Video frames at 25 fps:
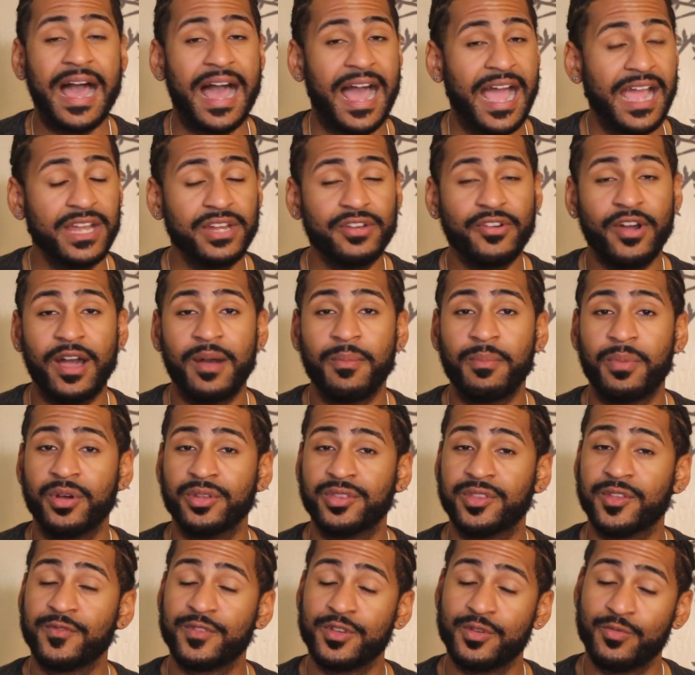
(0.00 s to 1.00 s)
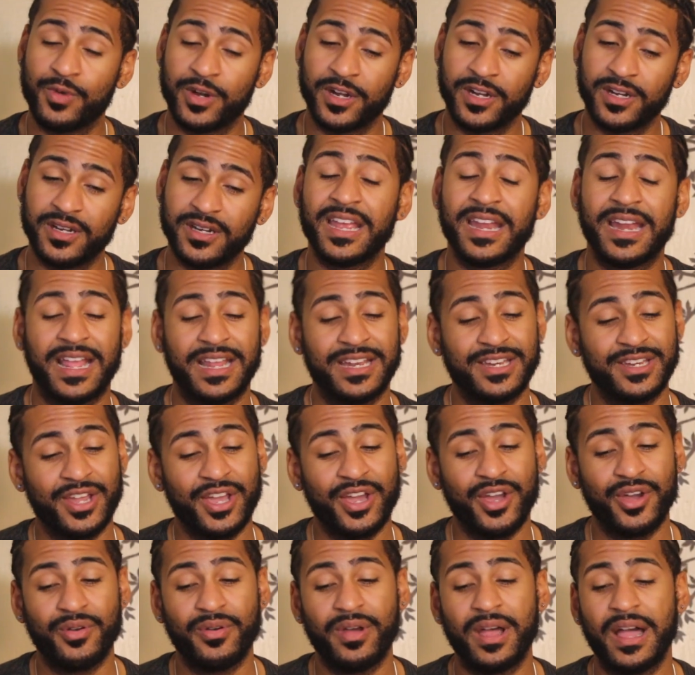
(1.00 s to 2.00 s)
I know how both of you work, and I
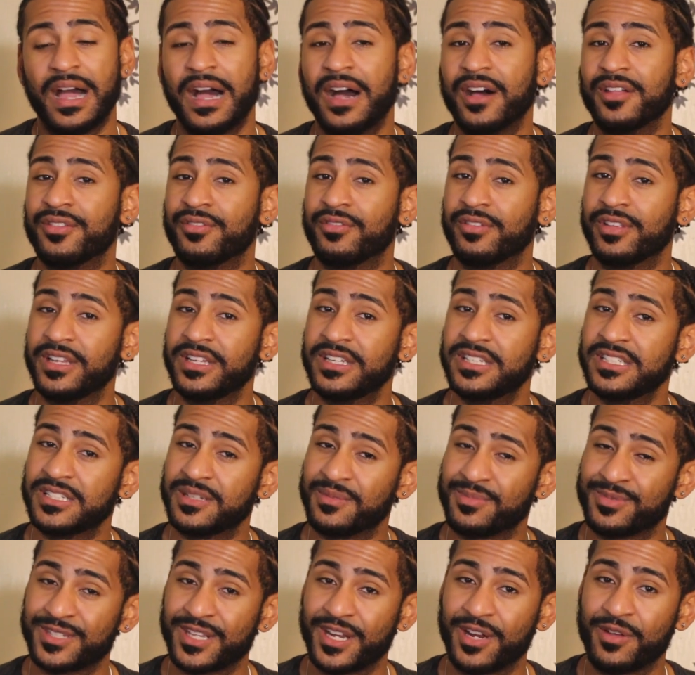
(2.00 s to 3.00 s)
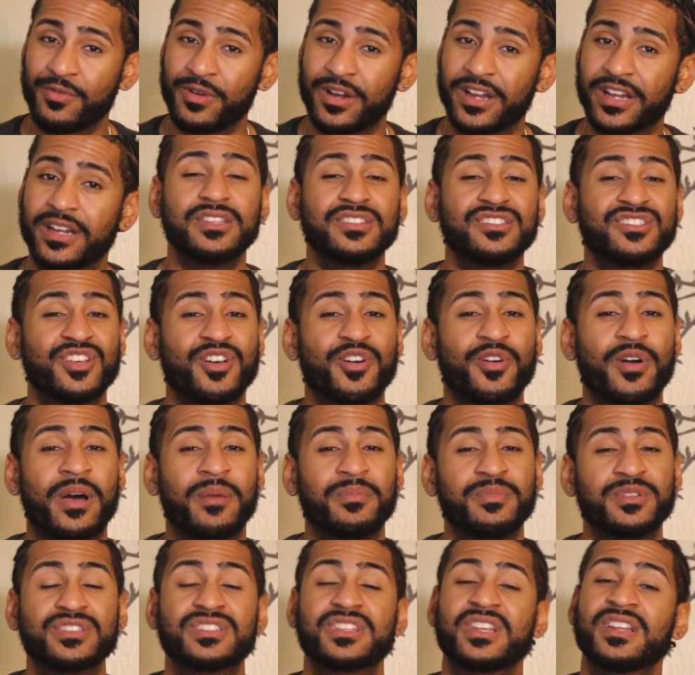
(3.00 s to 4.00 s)
know how the relationship is gonna work. So
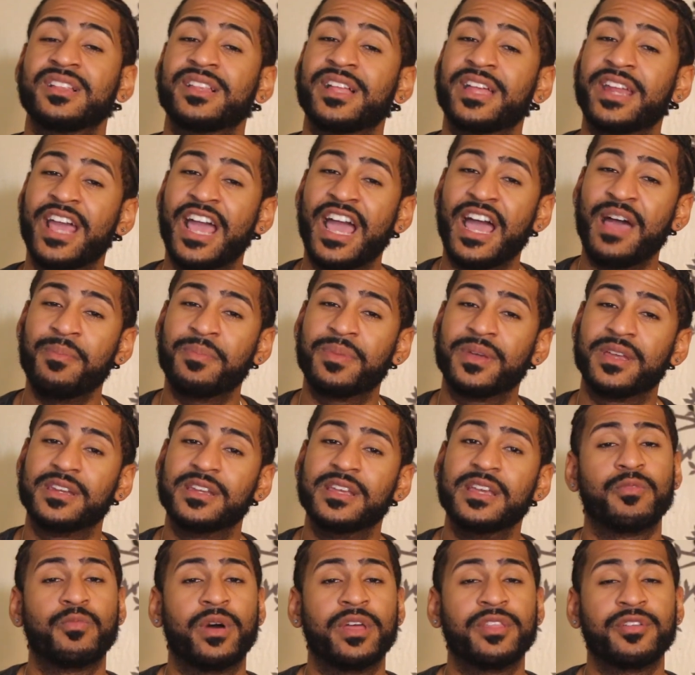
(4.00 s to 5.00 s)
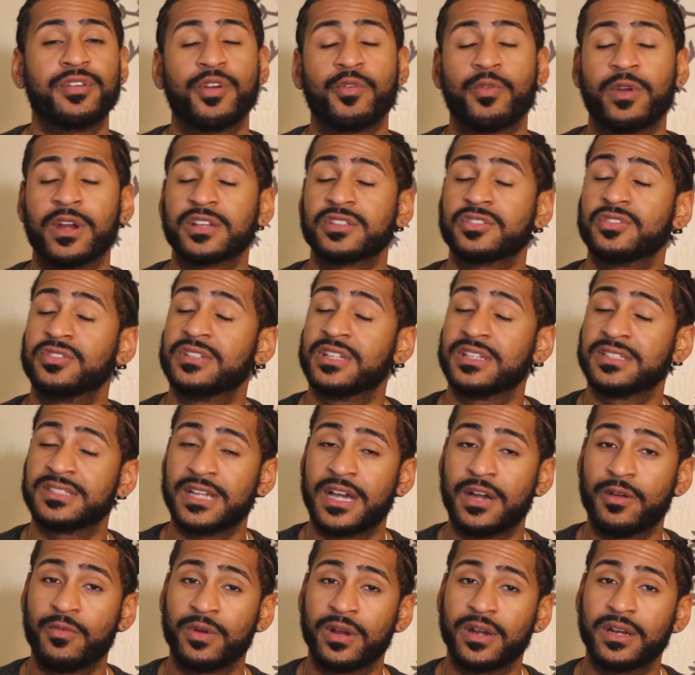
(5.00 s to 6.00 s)
I'm just gonna let it happen. And whether it works or it does
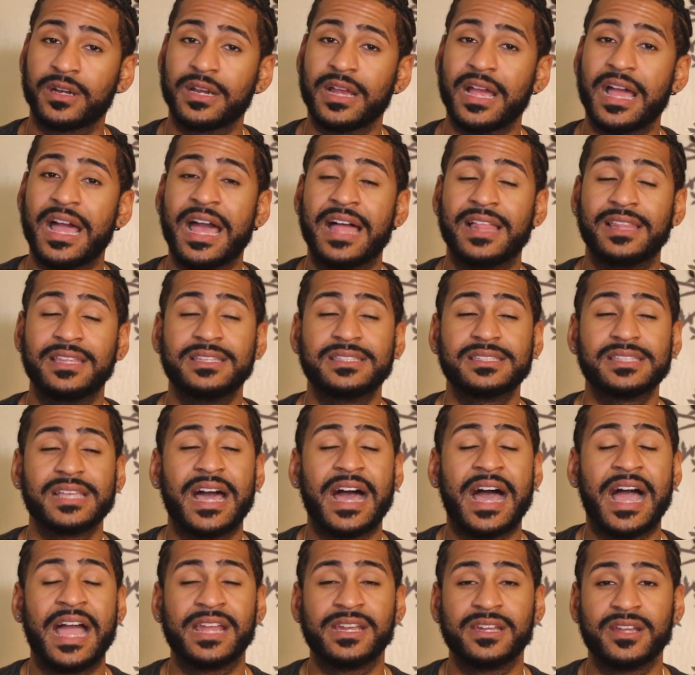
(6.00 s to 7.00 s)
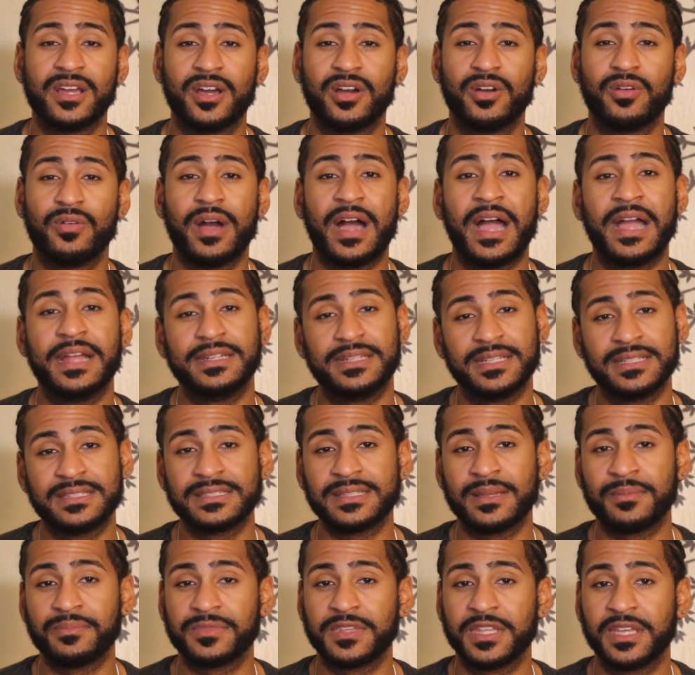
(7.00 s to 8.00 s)
not work, at least I know I did
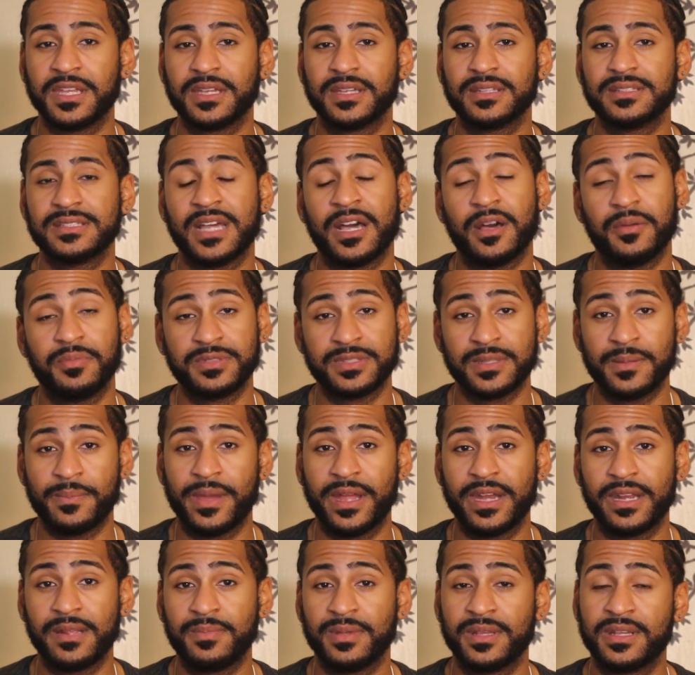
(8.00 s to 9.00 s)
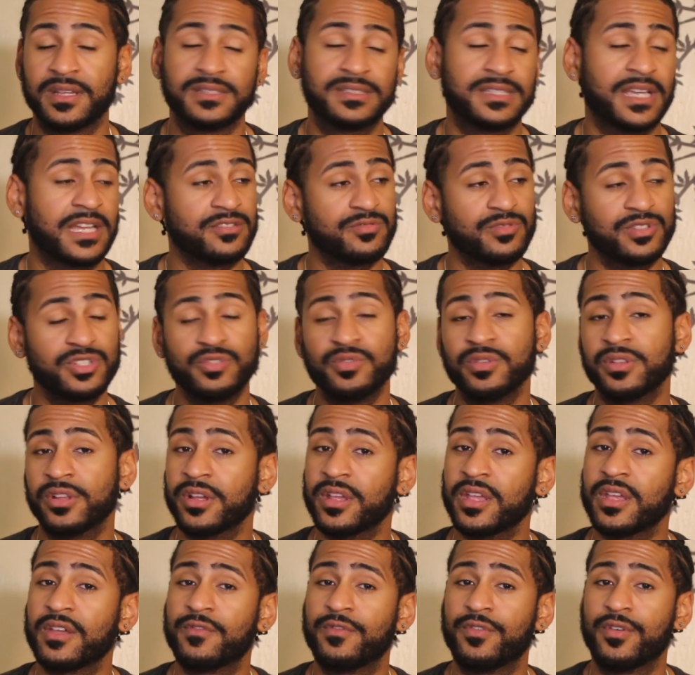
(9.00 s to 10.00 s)
something to help somebody, because that's what you were
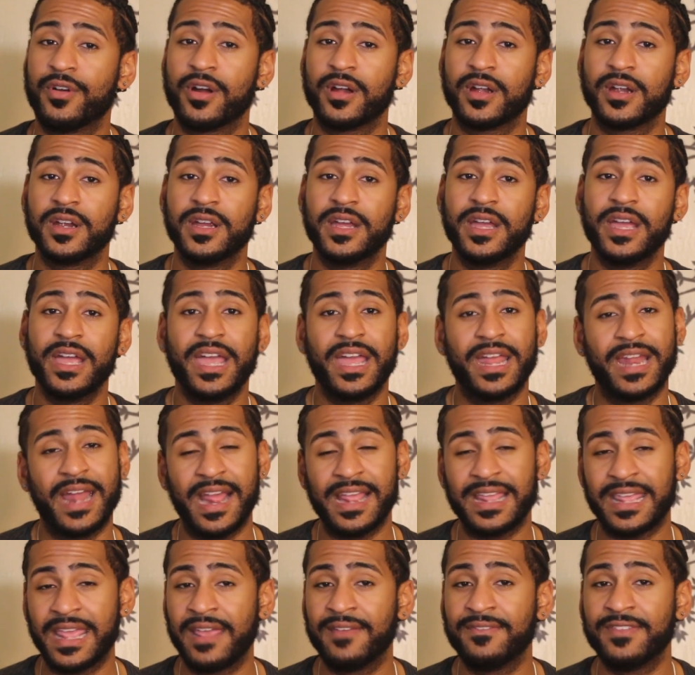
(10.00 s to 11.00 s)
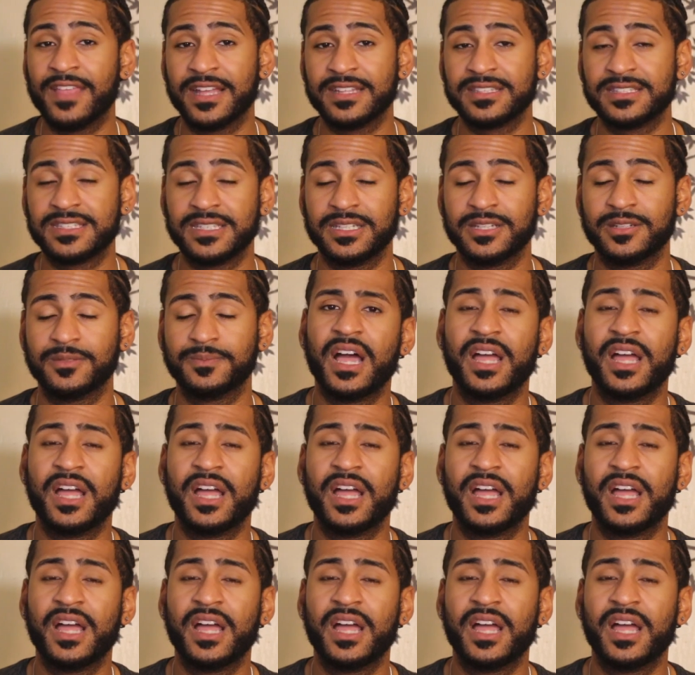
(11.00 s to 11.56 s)
looking for, and I gave that to you.